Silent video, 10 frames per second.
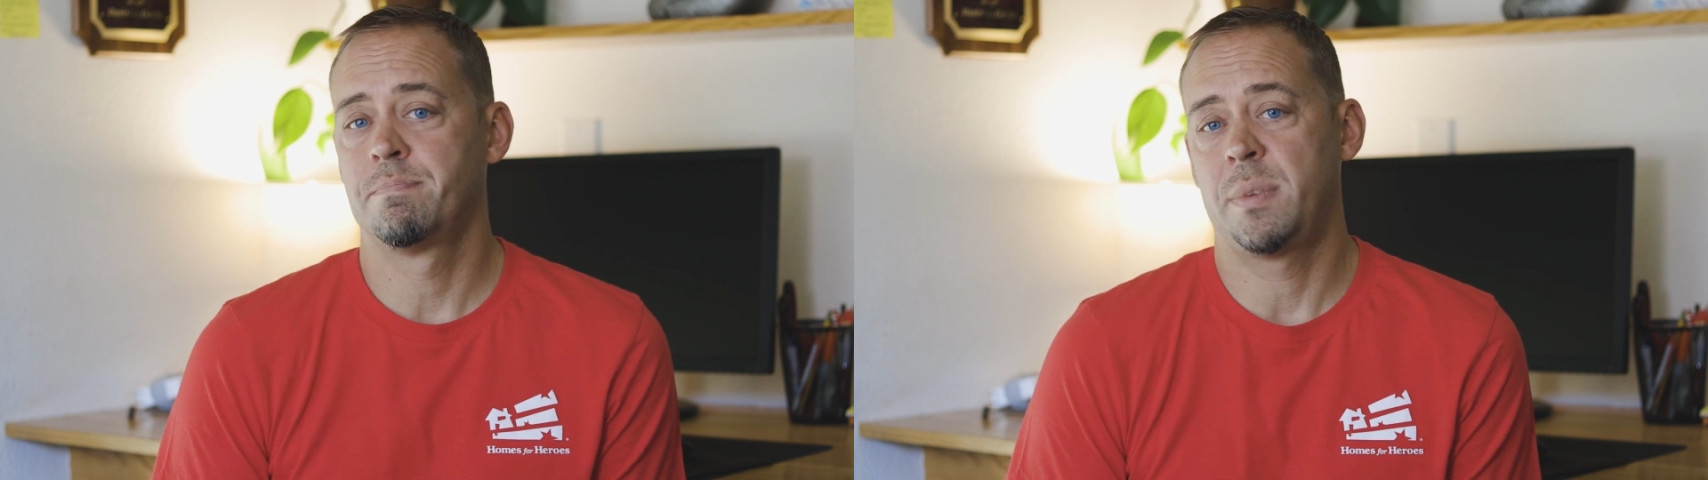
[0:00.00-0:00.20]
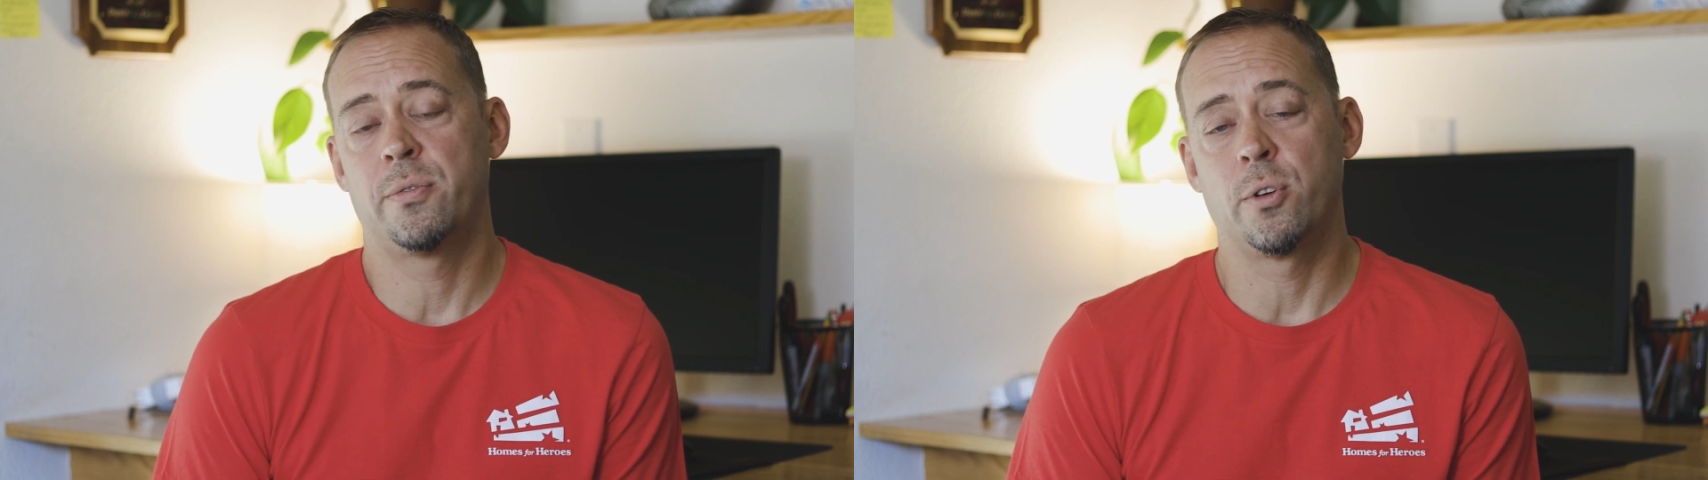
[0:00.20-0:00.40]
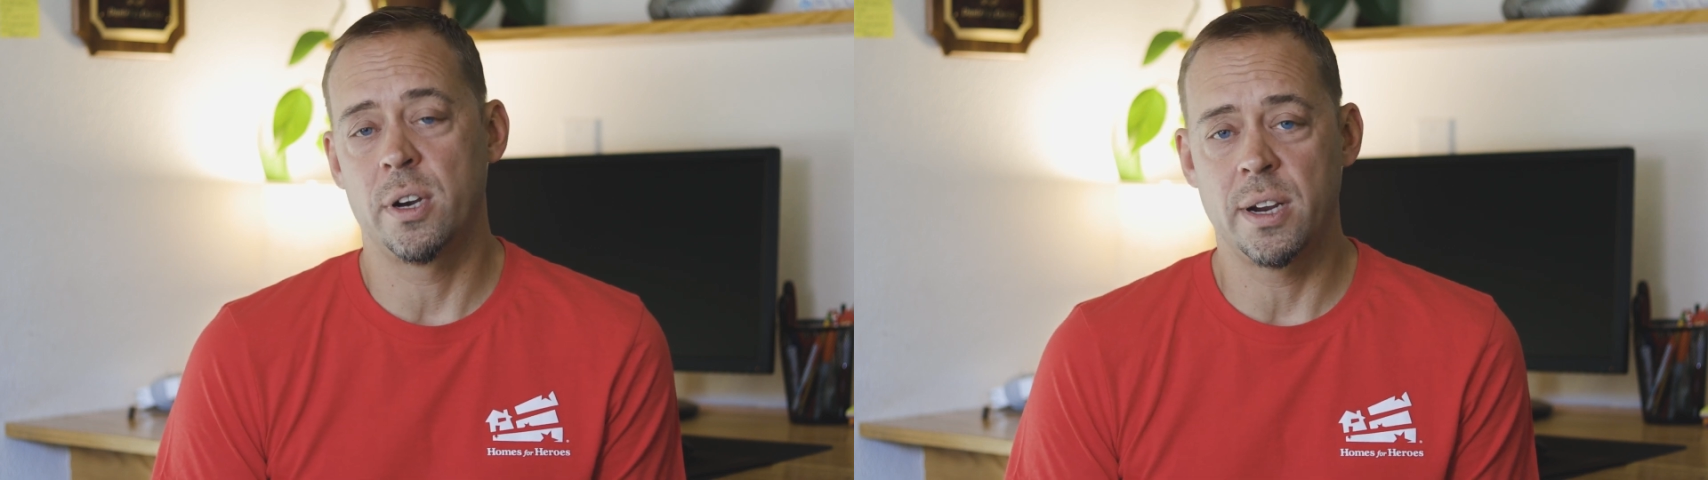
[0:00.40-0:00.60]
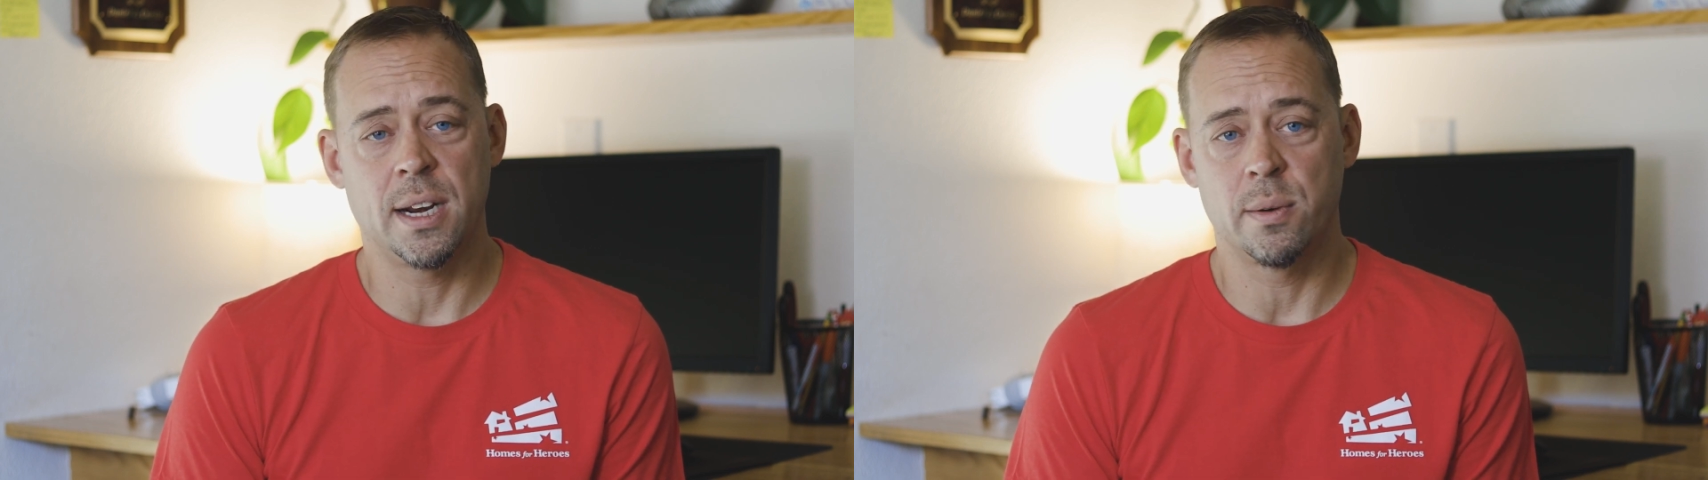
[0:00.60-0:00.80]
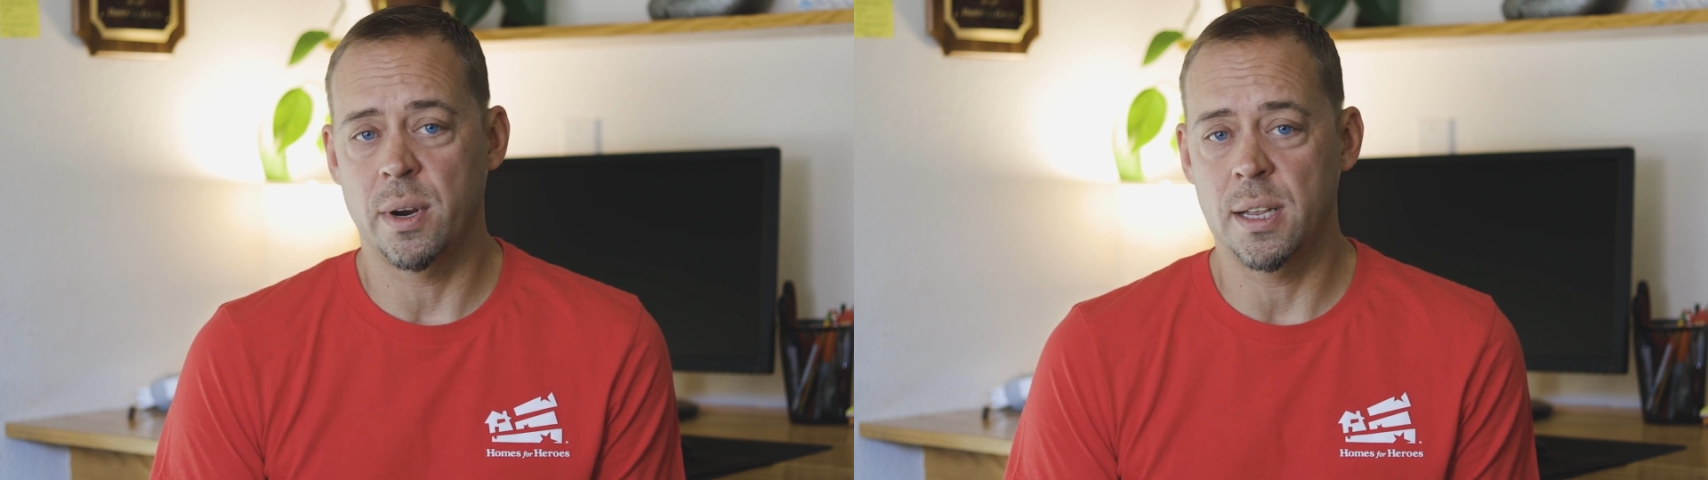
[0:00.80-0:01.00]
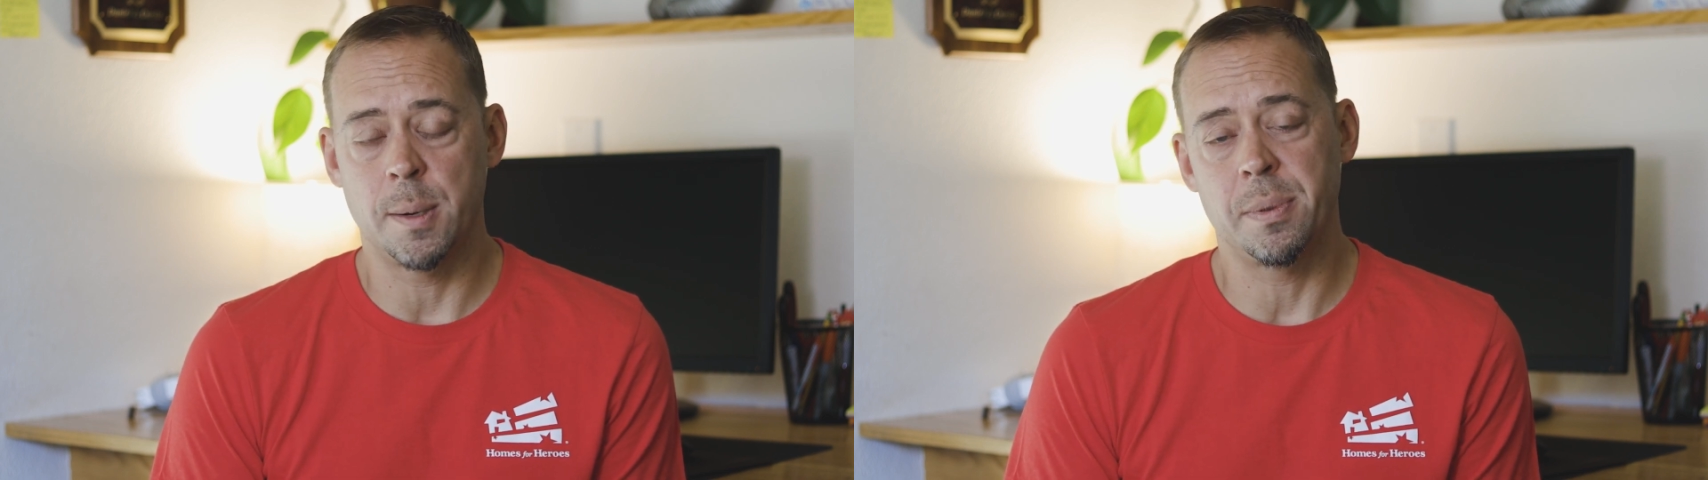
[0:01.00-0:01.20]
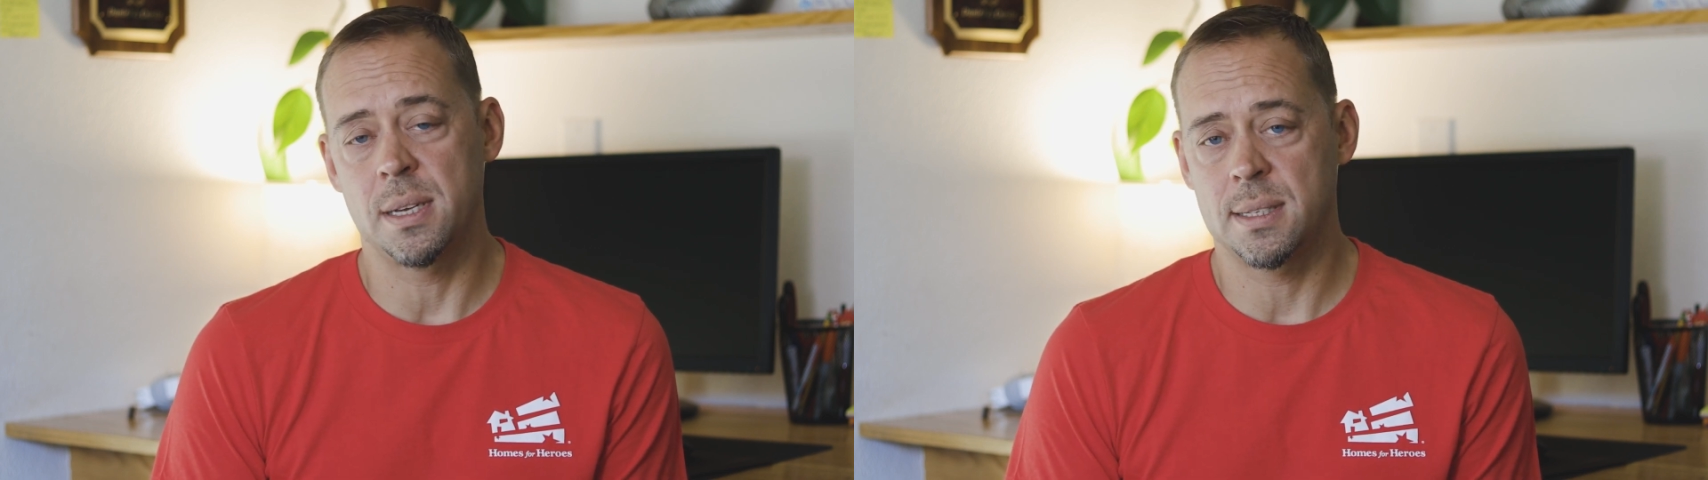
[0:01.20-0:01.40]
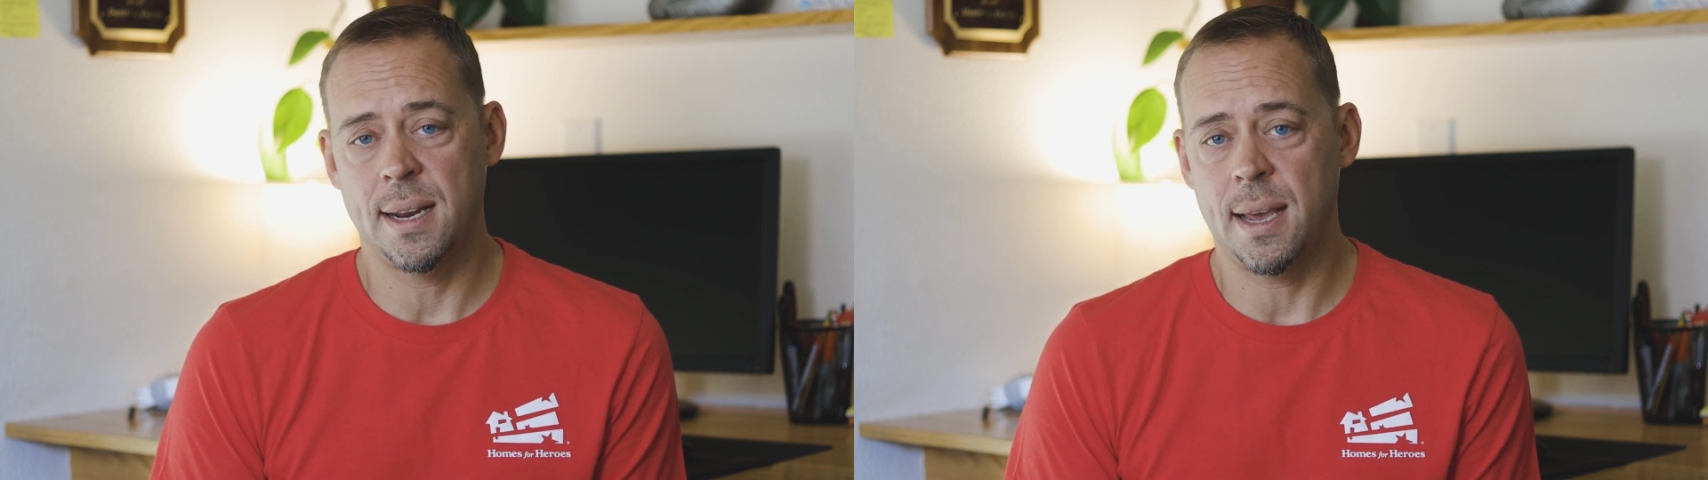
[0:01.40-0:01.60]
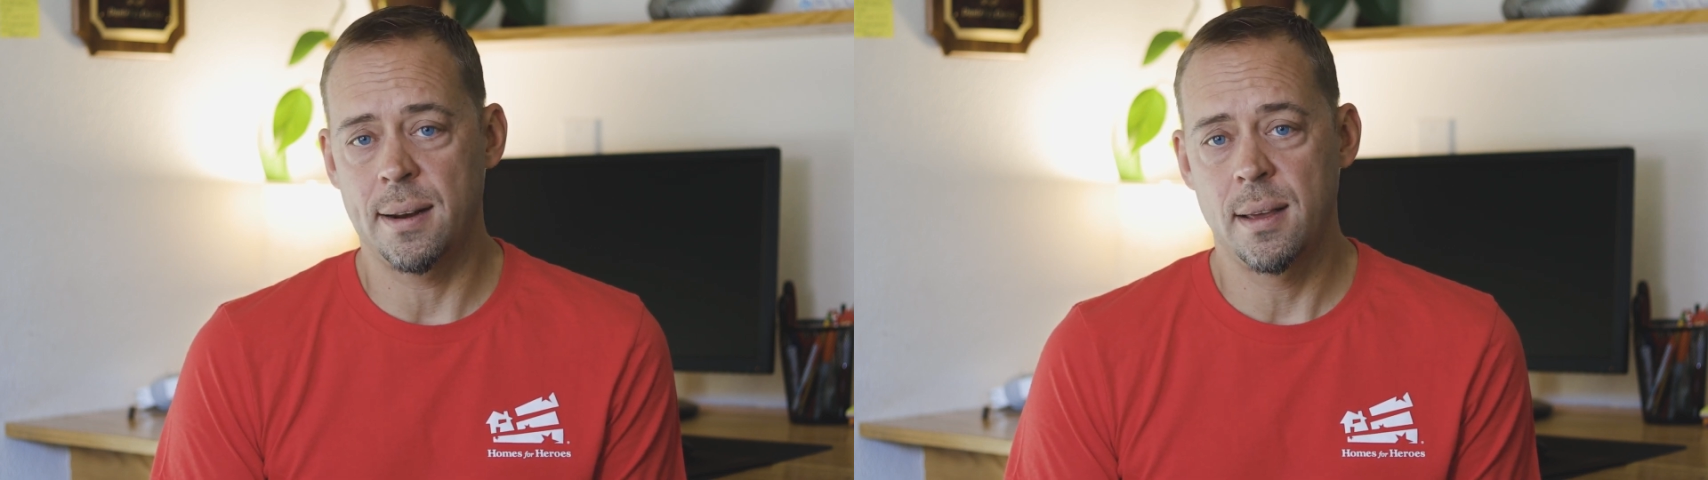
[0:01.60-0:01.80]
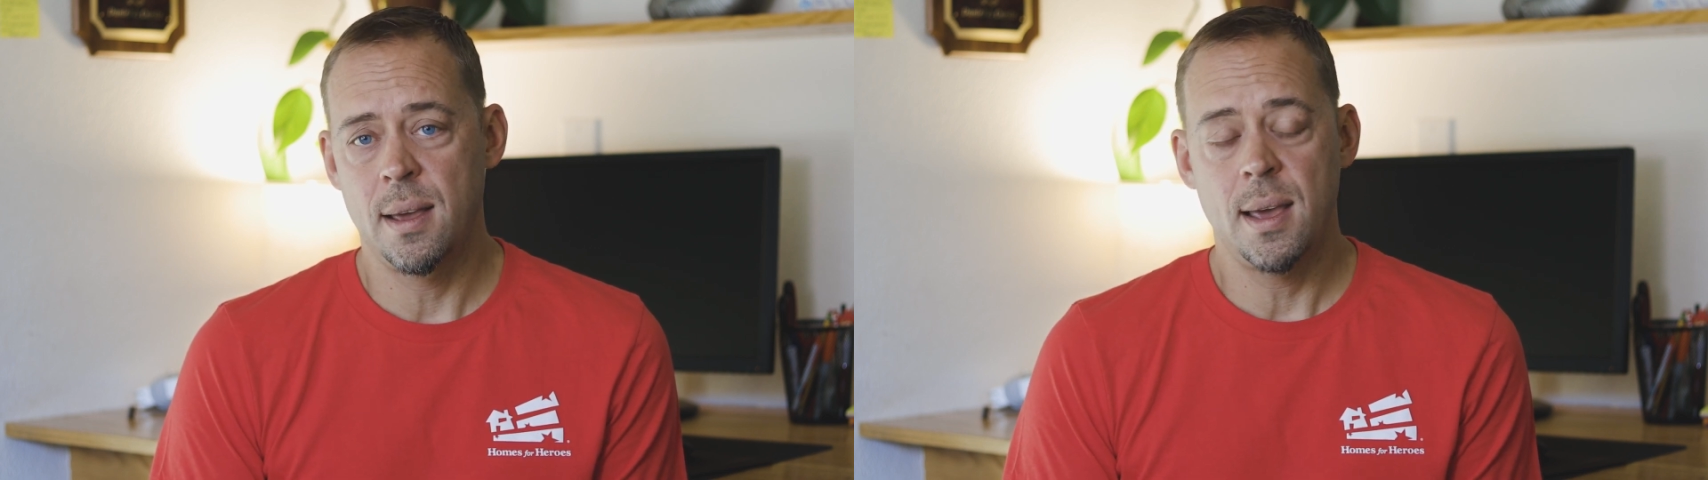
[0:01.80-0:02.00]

before you're getting ready to place an ad.